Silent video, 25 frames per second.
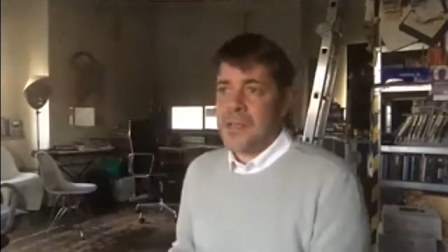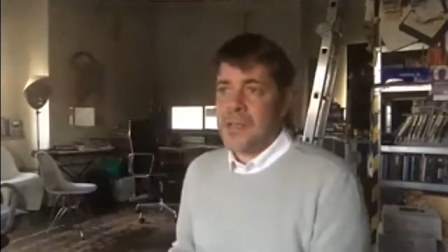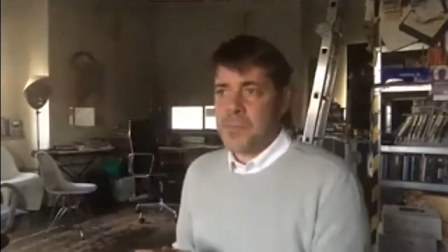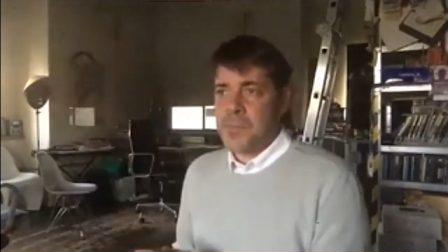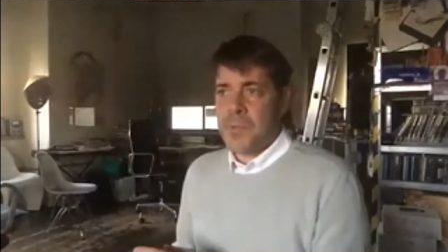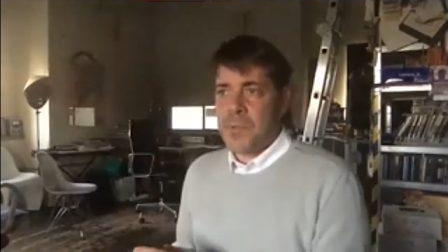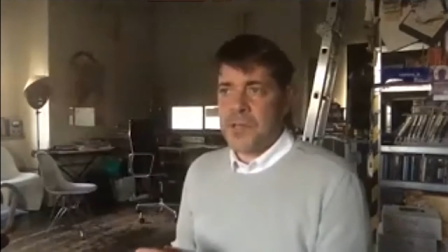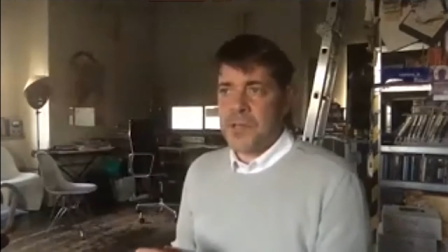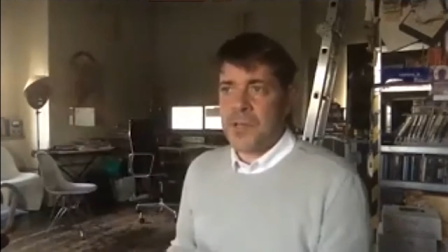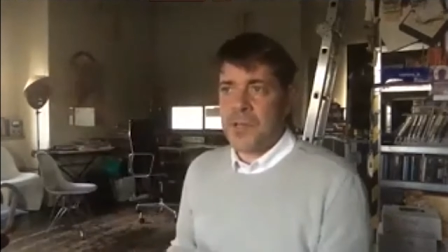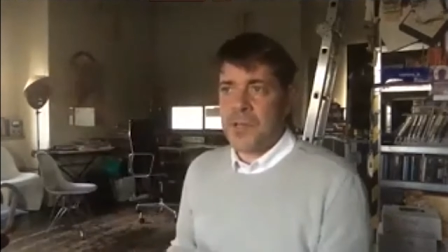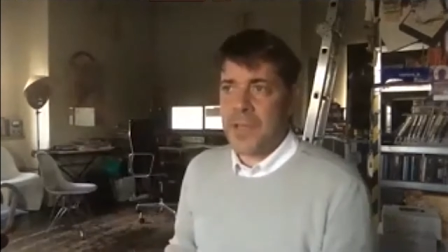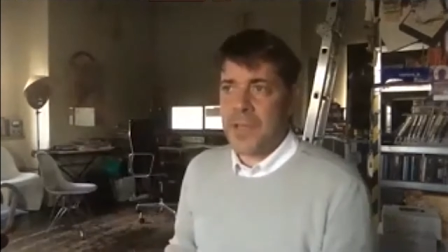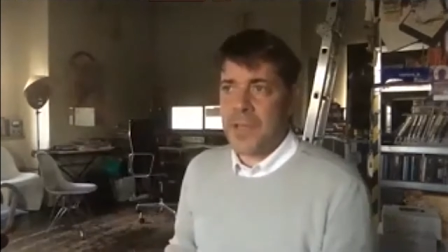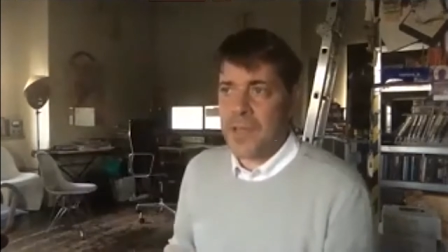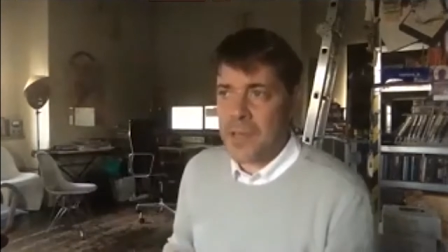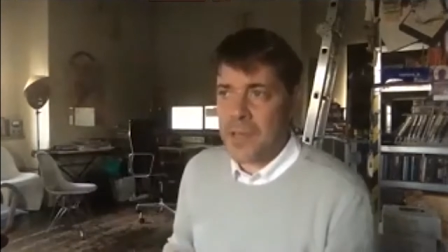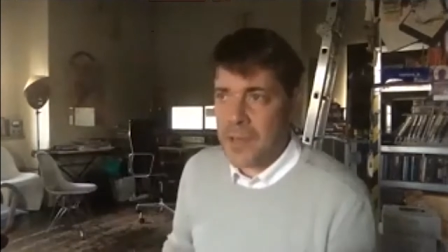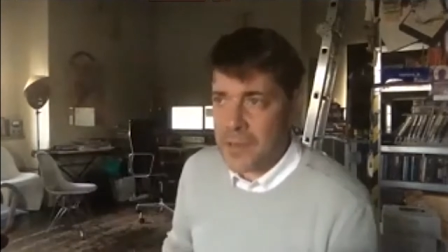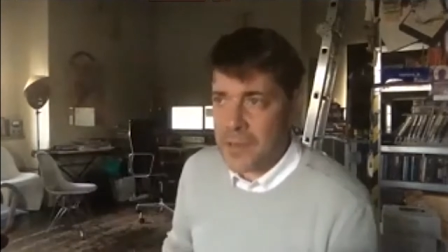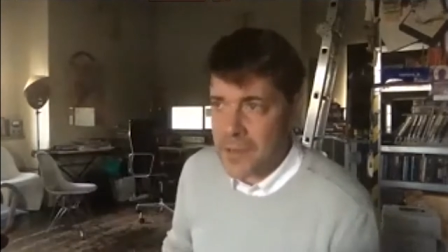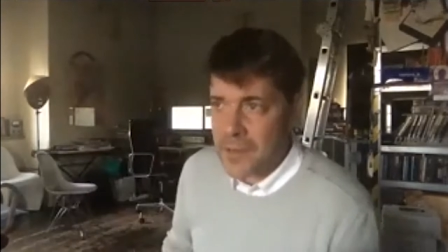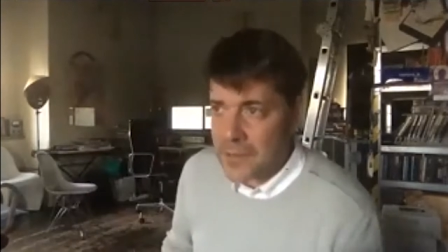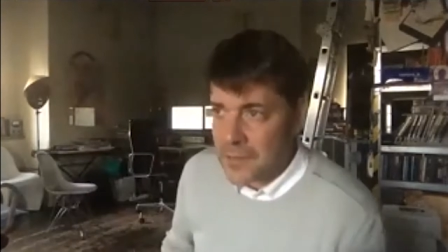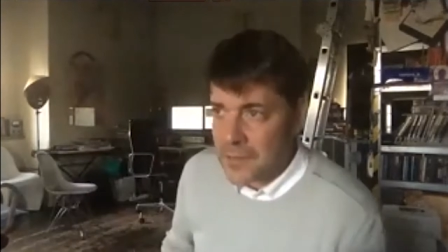especially
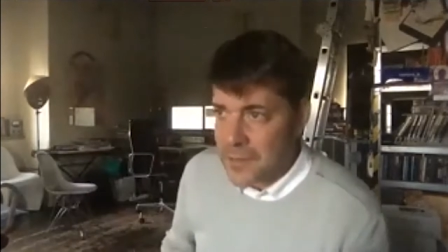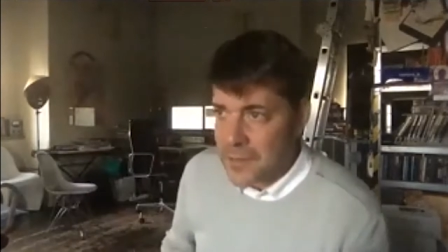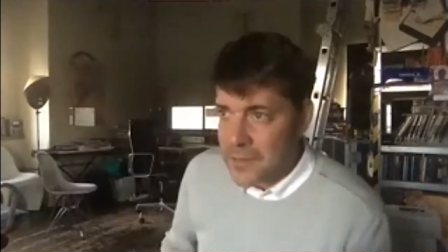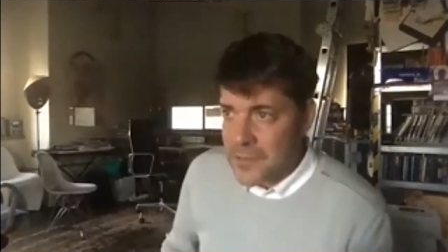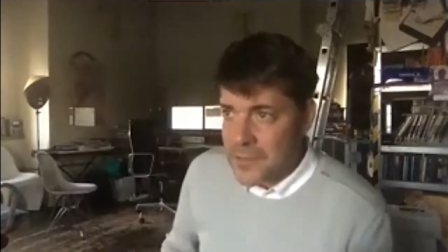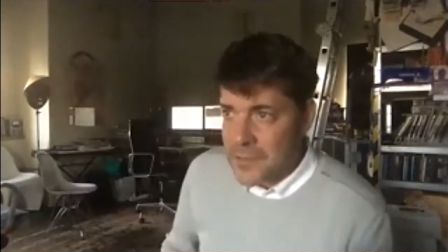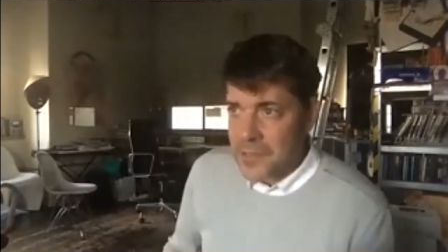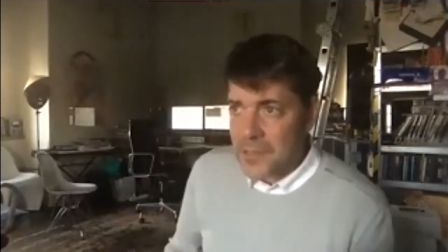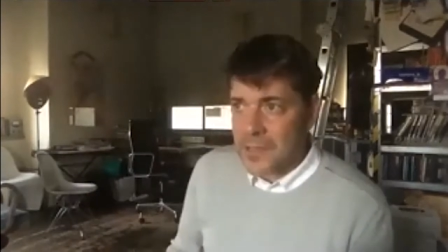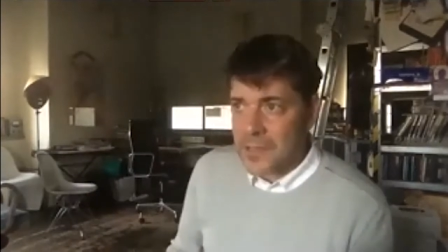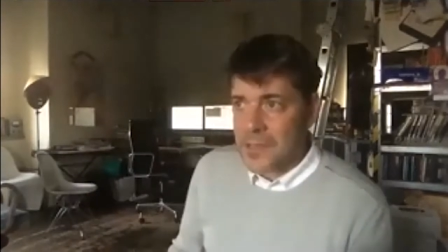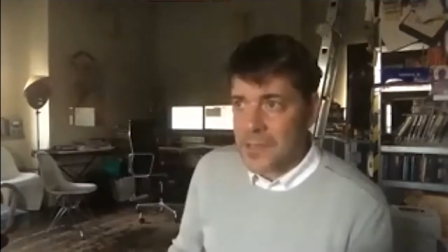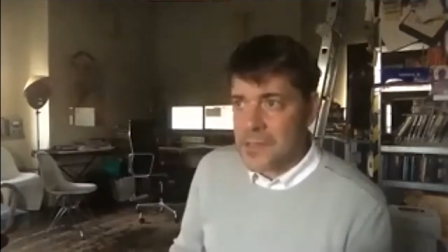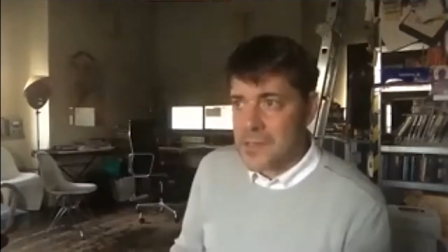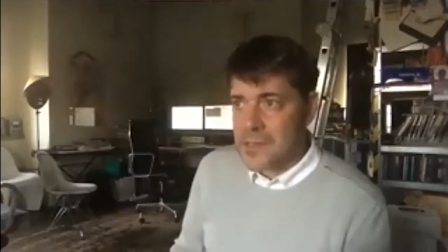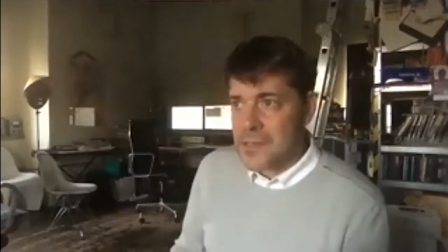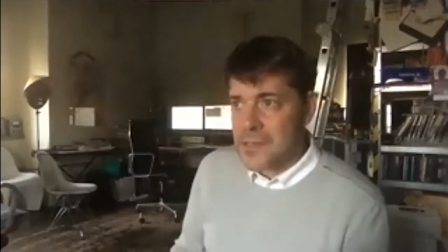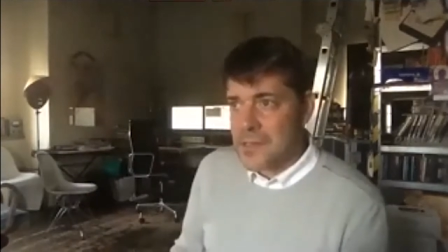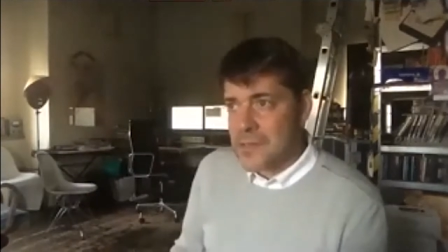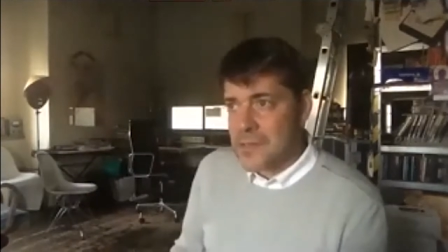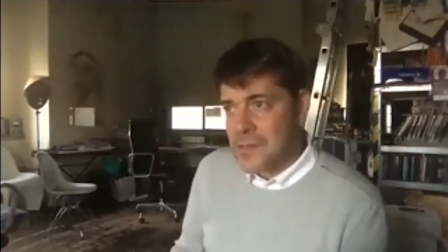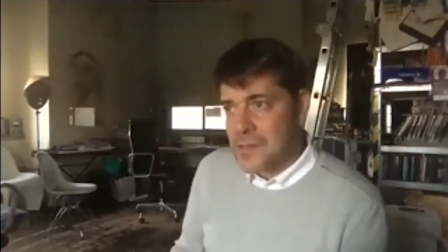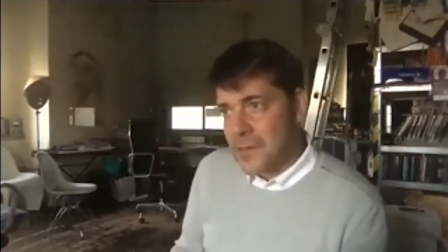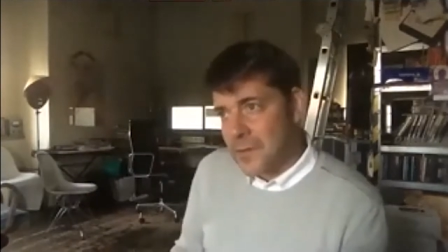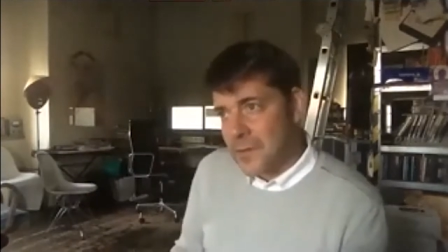here in, in Czech, it's
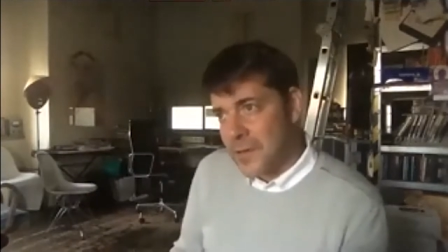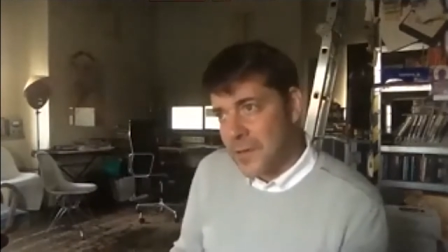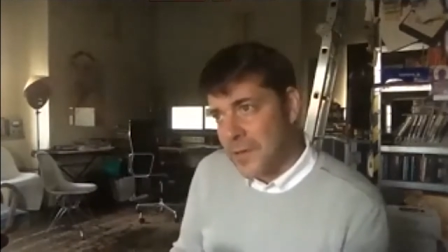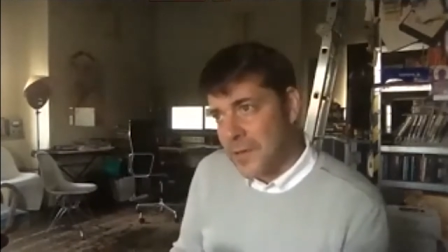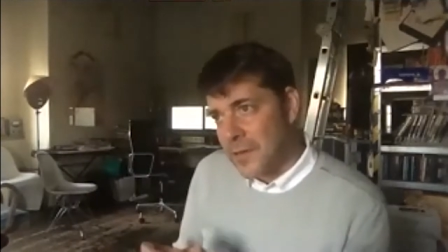it's going